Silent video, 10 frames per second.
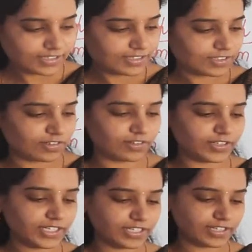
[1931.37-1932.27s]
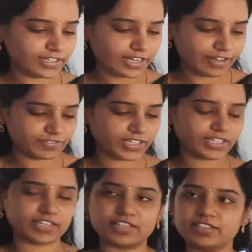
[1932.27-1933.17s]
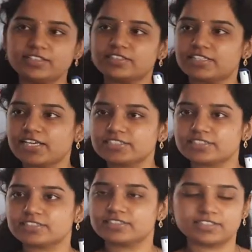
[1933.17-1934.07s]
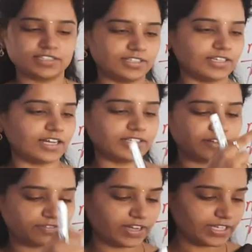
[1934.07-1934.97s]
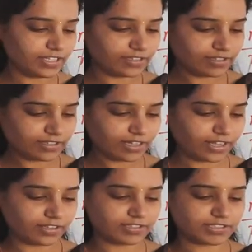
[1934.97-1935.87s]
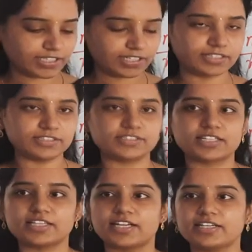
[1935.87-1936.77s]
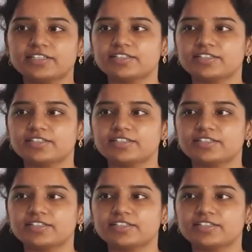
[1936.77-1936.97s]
So here I have taken x and then y and then z. Is that correct?